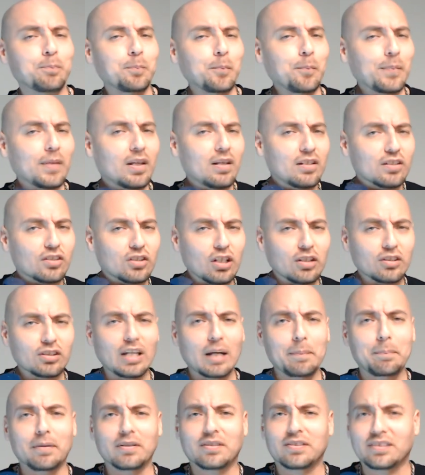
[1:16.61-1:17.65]
some type of
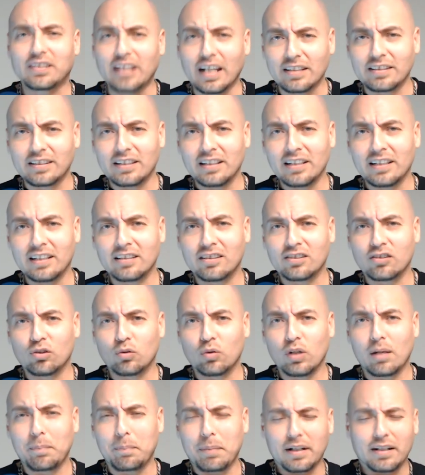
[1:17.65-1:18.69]
sexiness to it
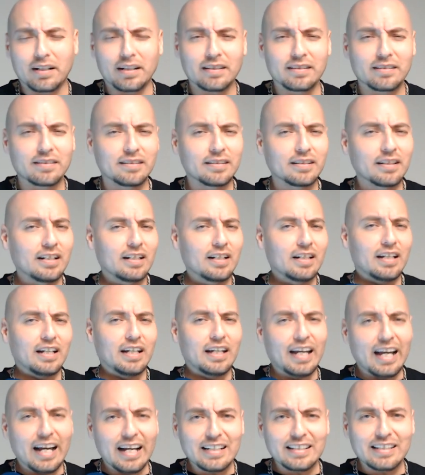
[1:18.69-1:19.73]
because it
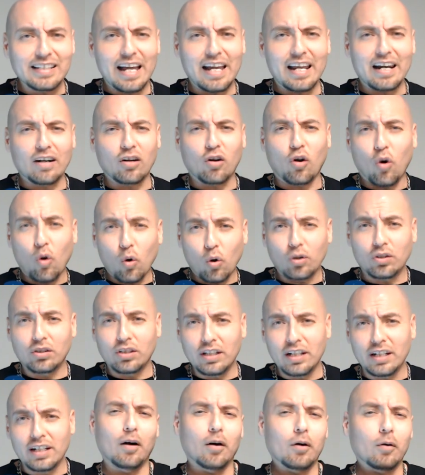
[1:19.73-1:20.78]
has that code
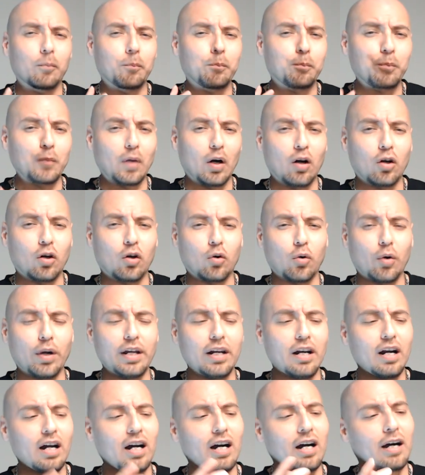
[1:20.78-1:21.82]
DNA. A great
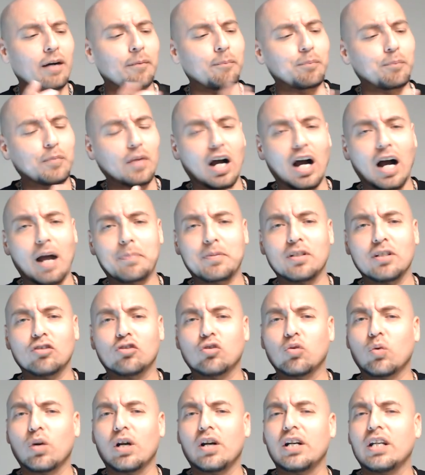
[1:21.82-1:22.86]
option to
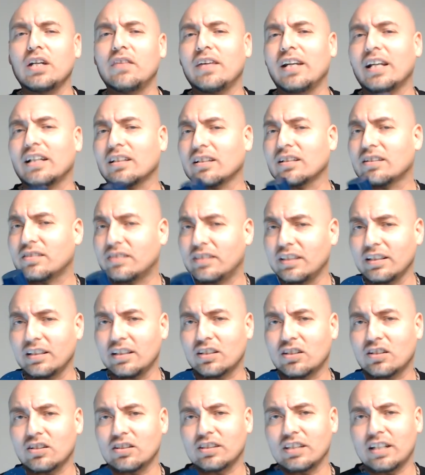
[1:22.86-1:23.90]
wear even as a signature
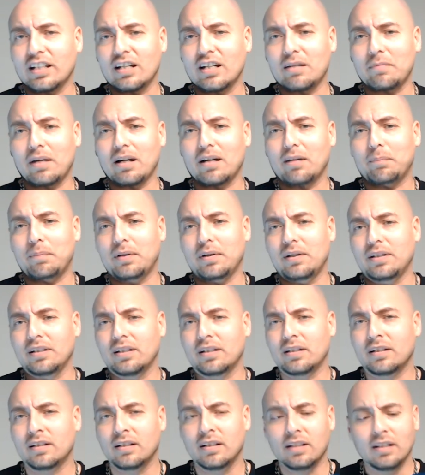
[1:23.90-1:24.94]
scent, in my opinion.
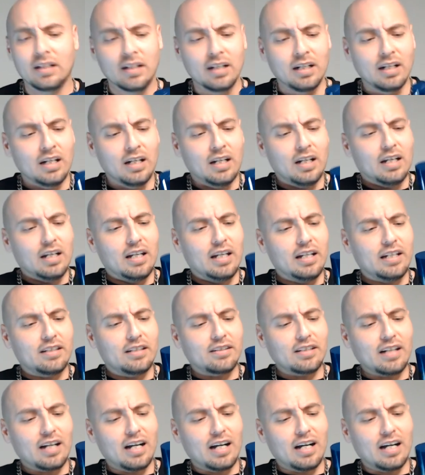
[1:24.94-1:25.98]
It's
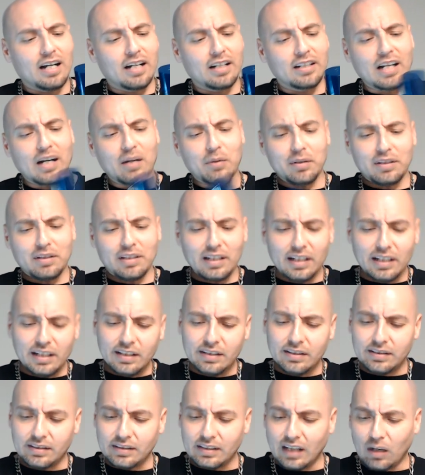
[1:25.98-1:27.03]

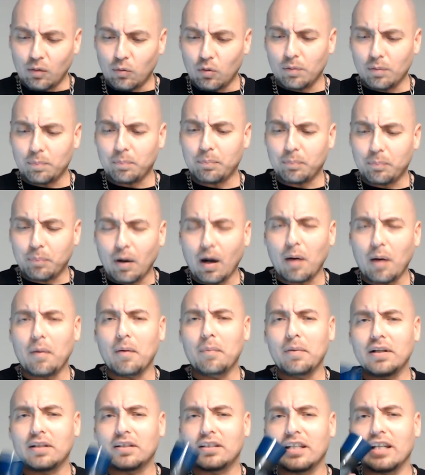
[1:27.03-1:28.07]
nowadays I would probably
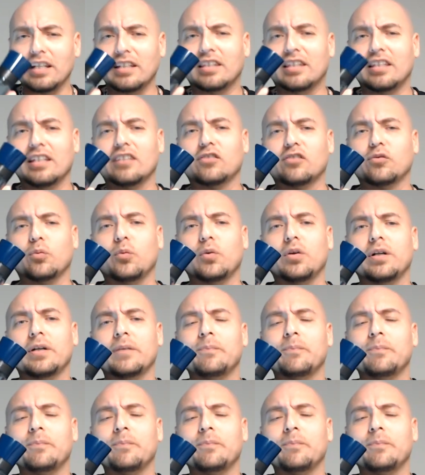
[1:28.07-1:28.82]
take this one